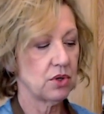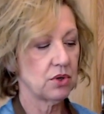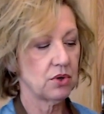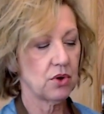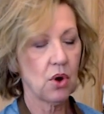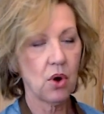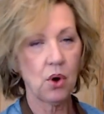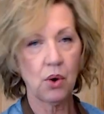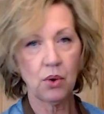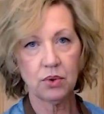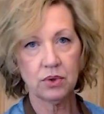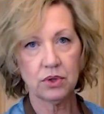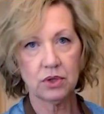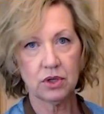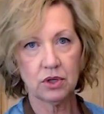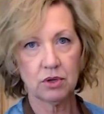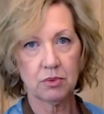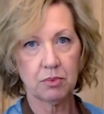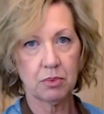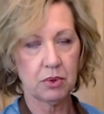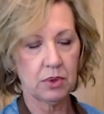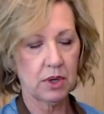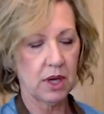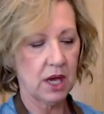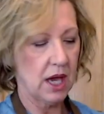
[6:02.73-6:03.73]
holding your
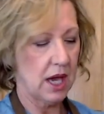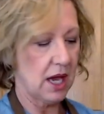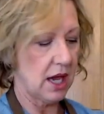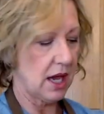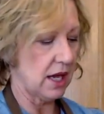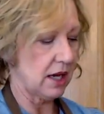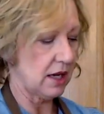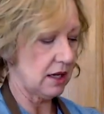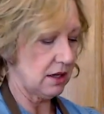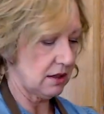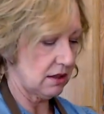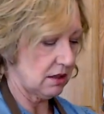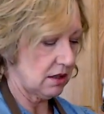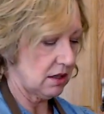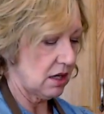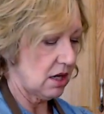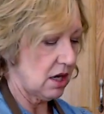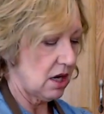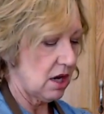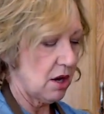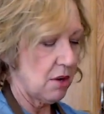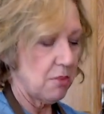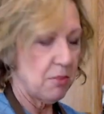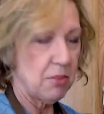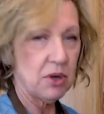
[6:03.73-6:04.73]
bouquet,
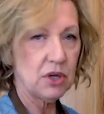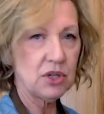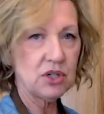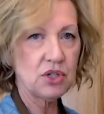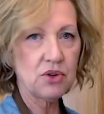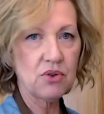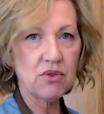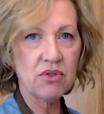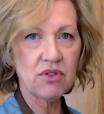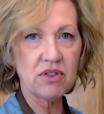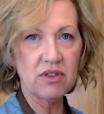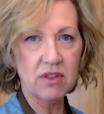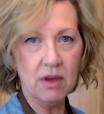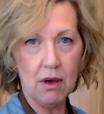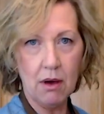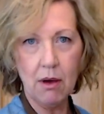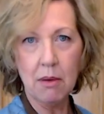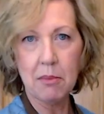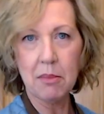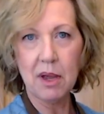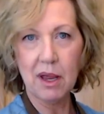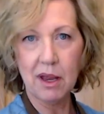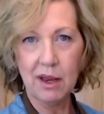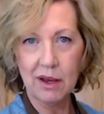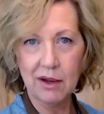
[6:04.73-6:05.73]
put your
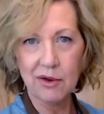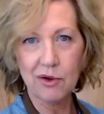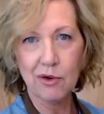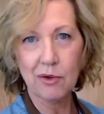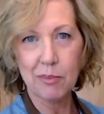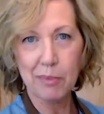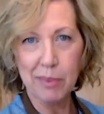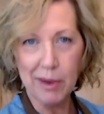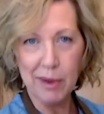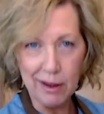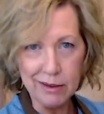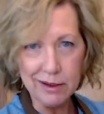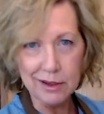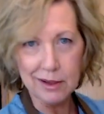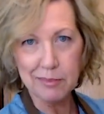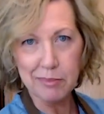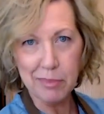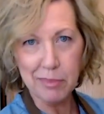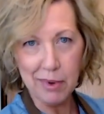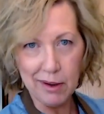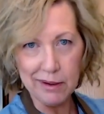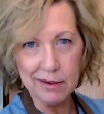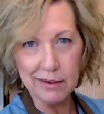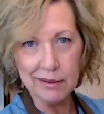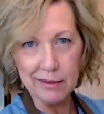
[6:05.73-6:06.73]
thumb in your belly
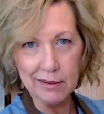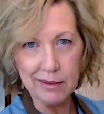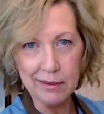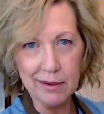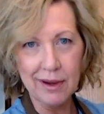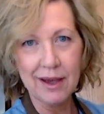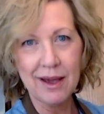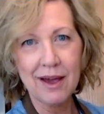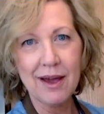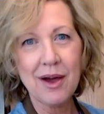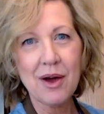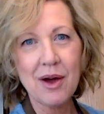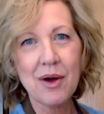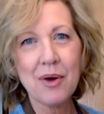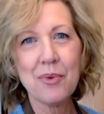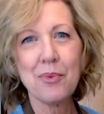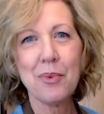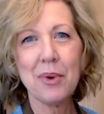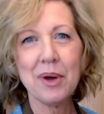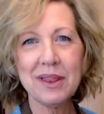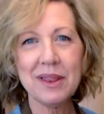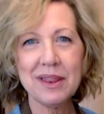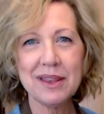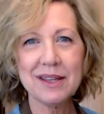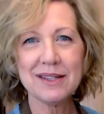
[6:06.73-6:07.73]
button.
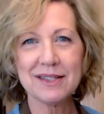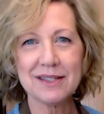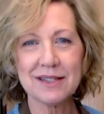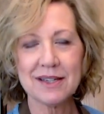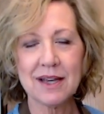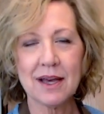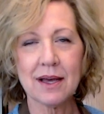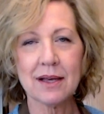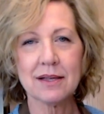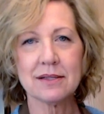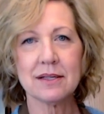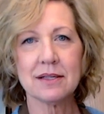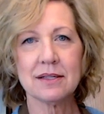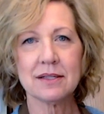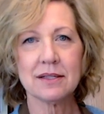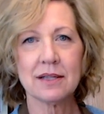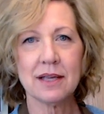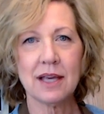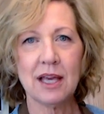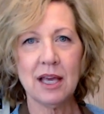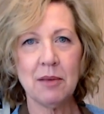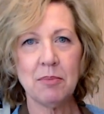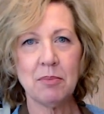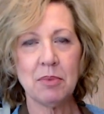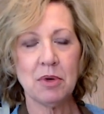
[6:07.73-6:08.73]
What this does is
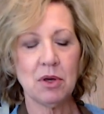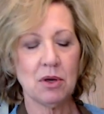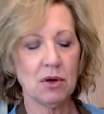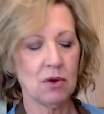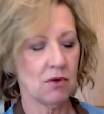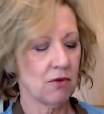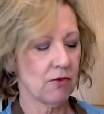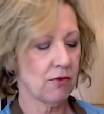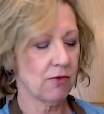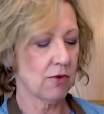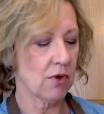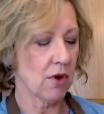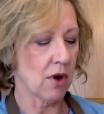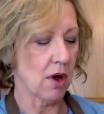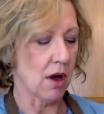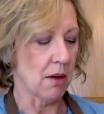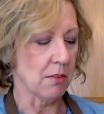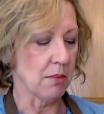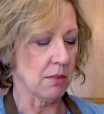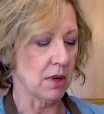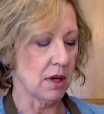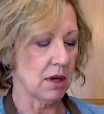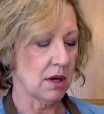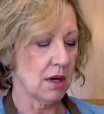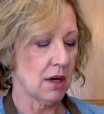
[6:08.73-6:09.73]
keep you
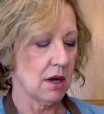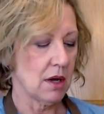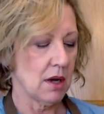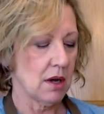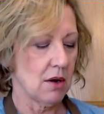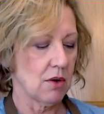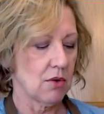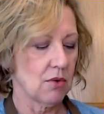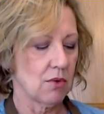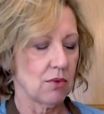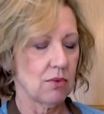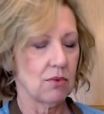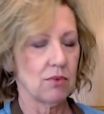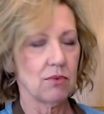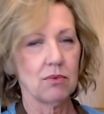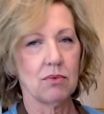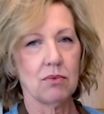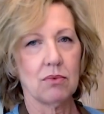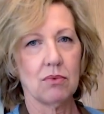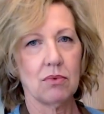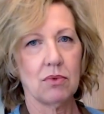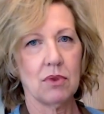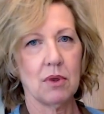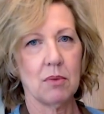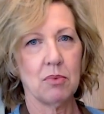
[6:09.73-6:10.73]
from
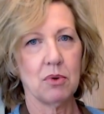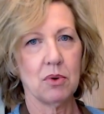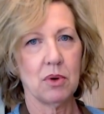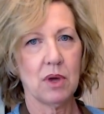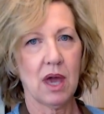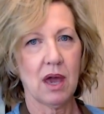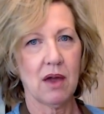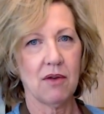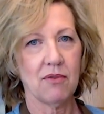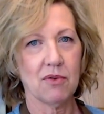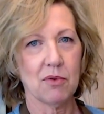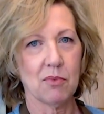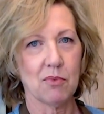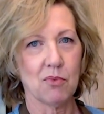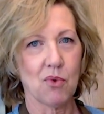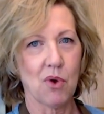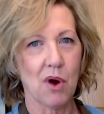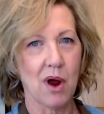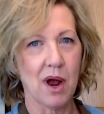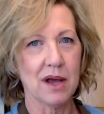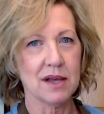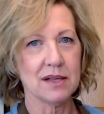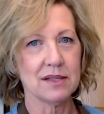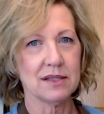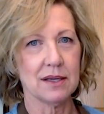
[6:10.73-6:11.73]
the bouquet from
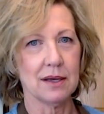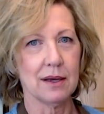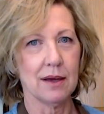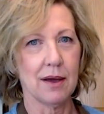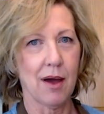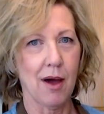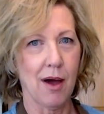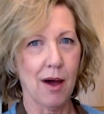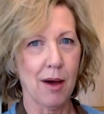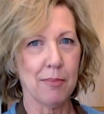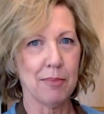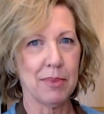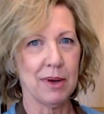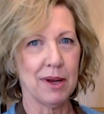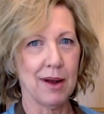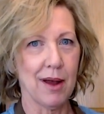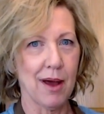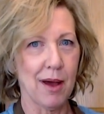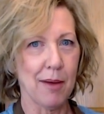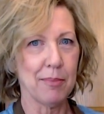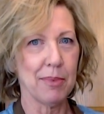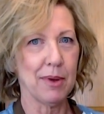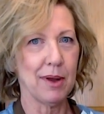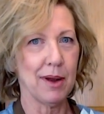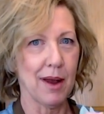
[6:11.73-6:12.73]
rising up and
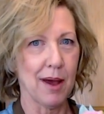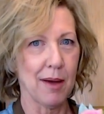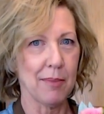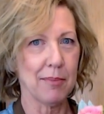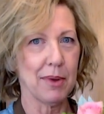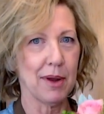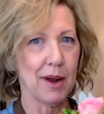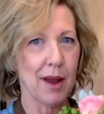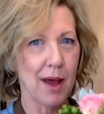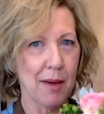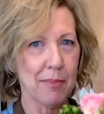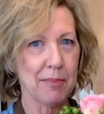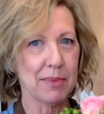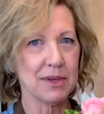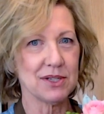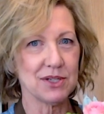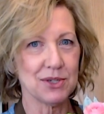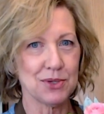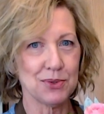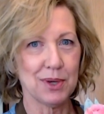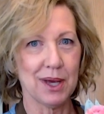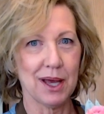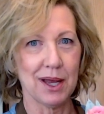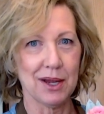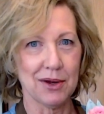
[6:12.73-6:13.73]
up and up and up as
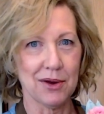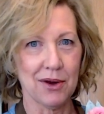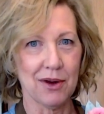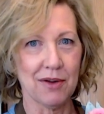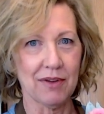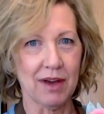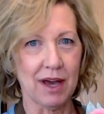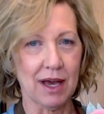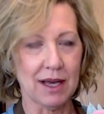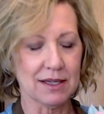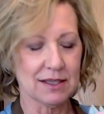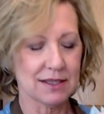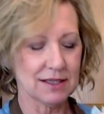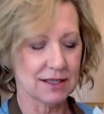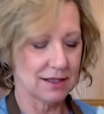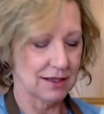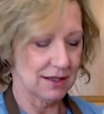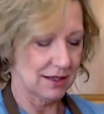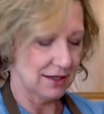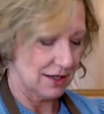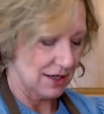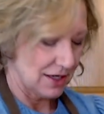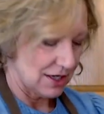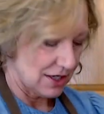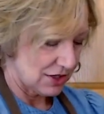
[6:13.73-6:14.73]
you get nervous.
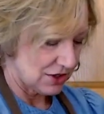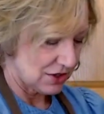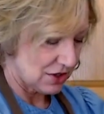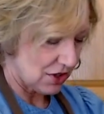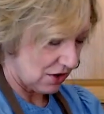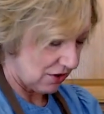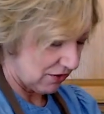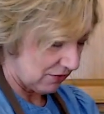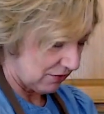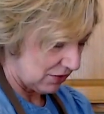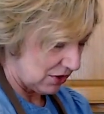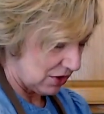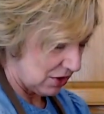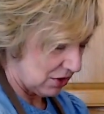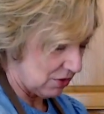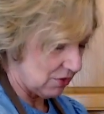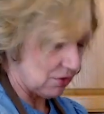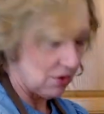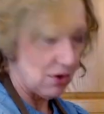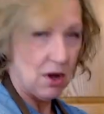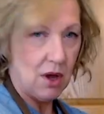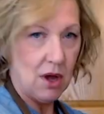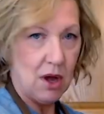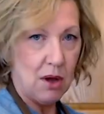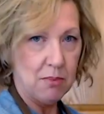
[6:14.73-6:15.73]
So if you
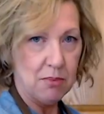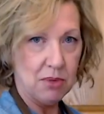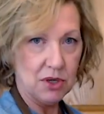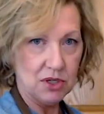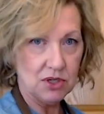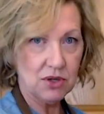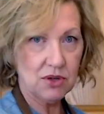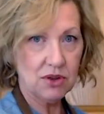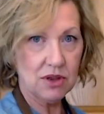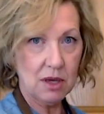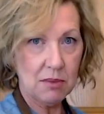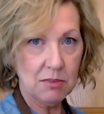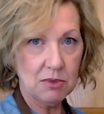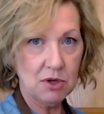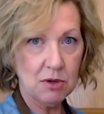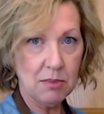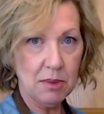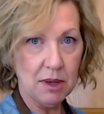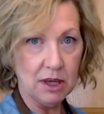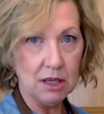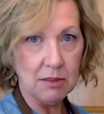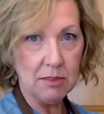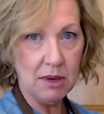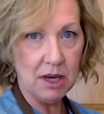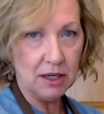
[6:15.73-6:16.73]
put your thumb in your
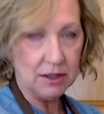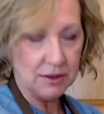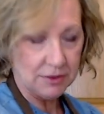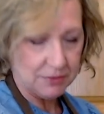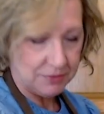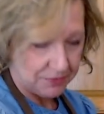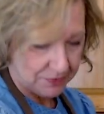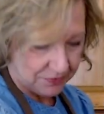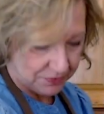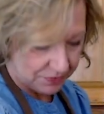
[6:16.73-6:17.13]
belly button